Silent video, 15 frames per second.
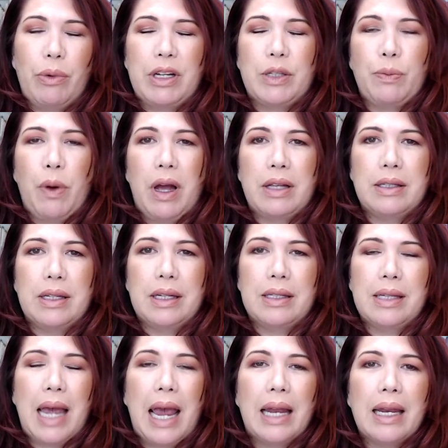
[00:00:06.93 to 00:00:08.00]

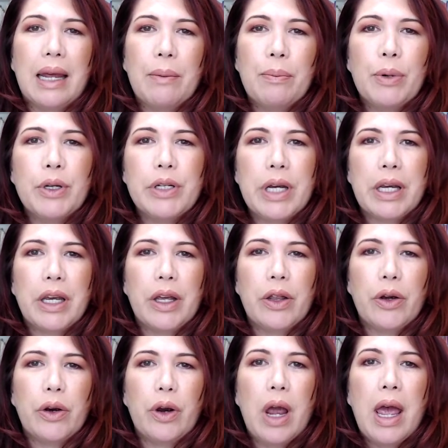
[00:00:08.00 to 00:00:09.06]
responses and, in
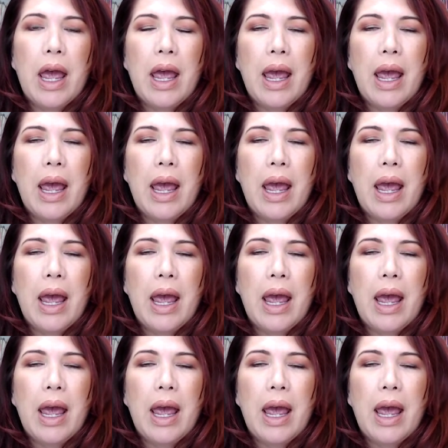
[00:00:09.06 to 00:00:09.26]
particular,